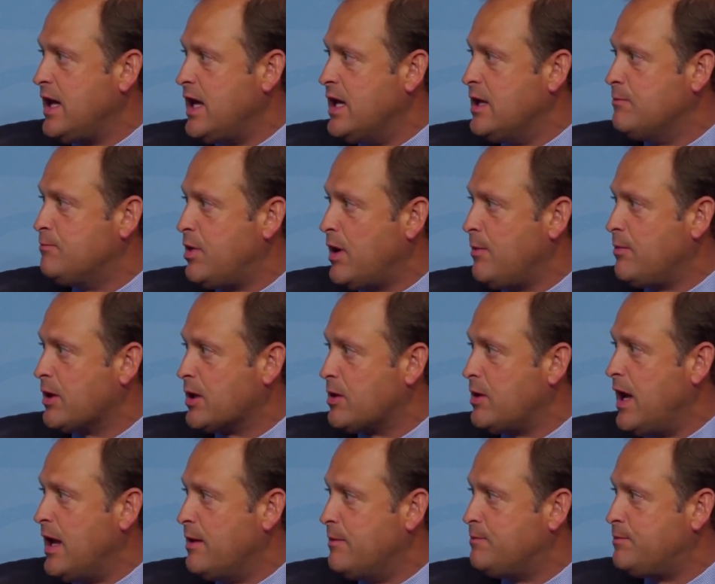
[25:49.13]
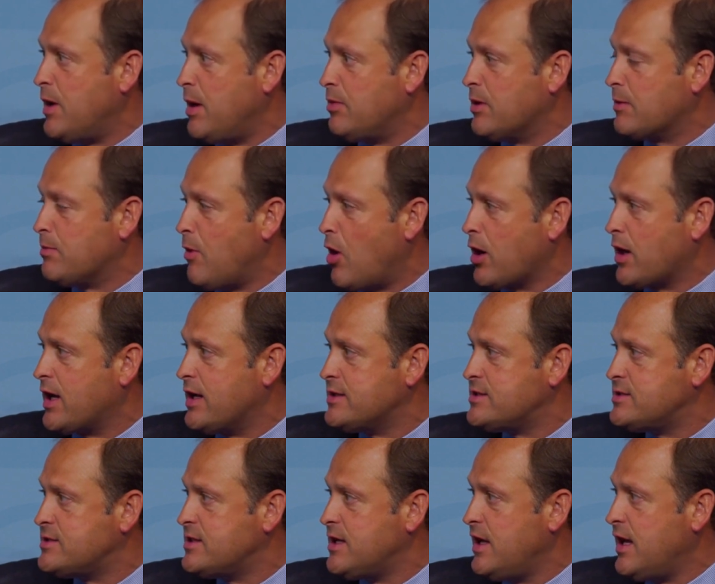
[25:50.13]
in public
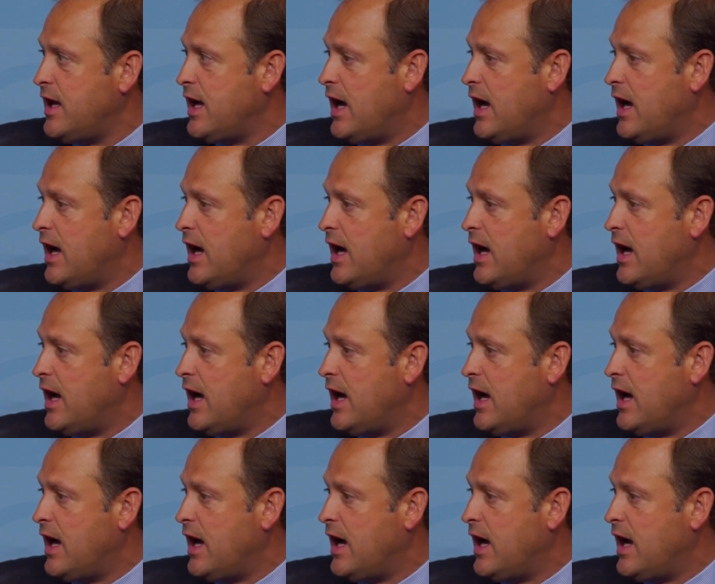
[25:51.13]
markets